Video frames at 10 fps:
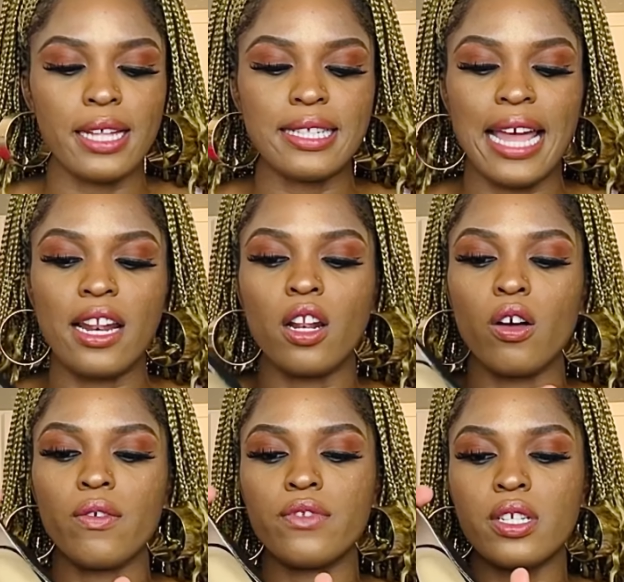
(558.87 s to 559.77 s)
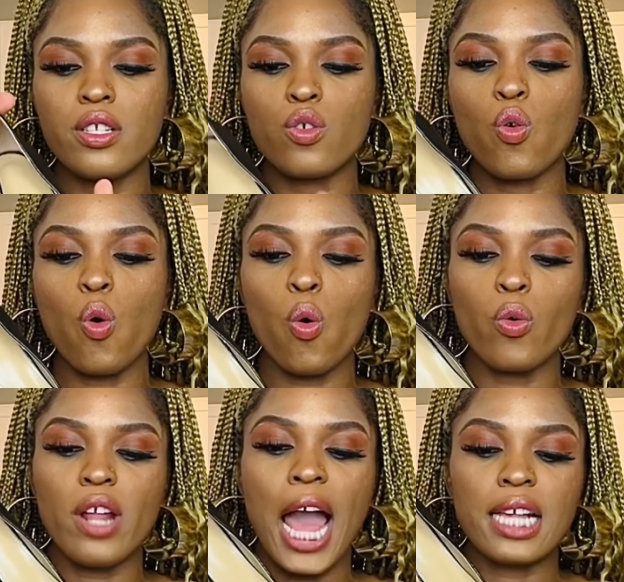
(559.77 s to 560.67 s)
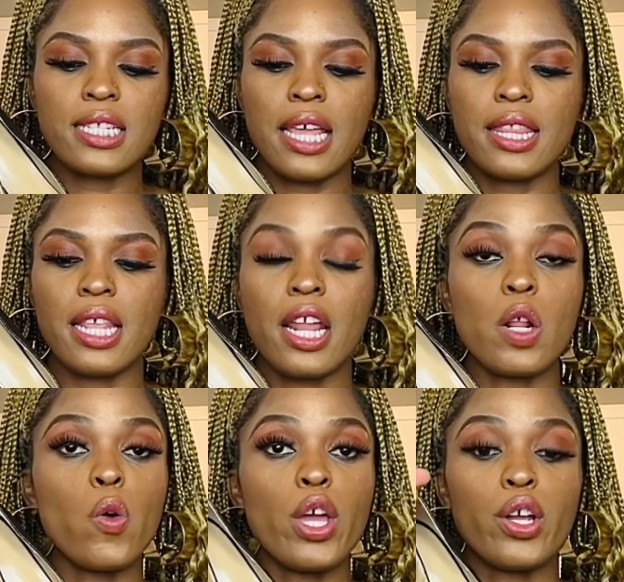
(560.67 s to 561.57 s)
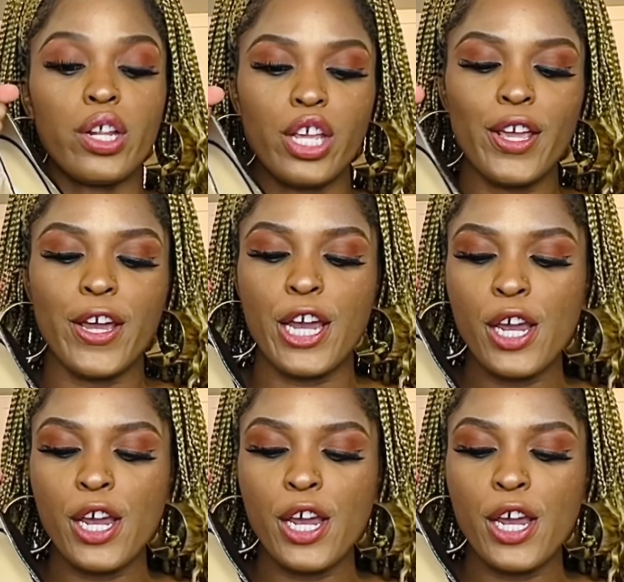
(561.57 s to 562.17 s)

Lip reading: I love this gold accent thing going on here.